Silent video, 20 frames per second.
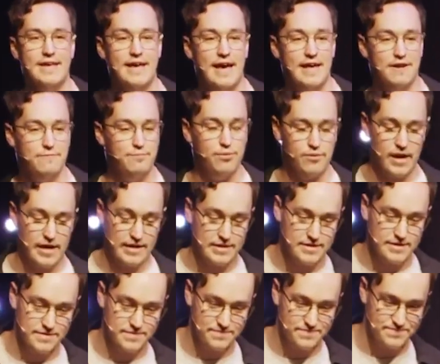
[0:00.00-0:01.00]
at a
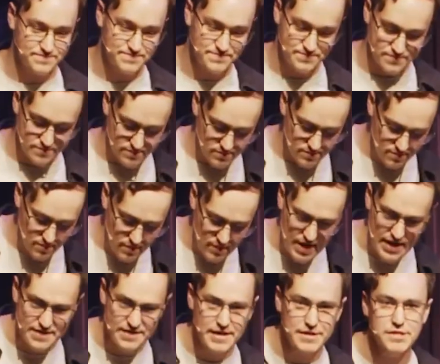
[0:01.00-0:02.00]
price.
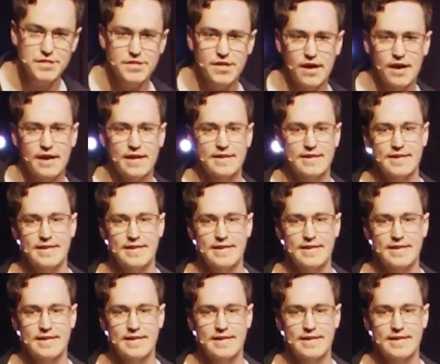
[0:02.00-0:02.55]
And this thought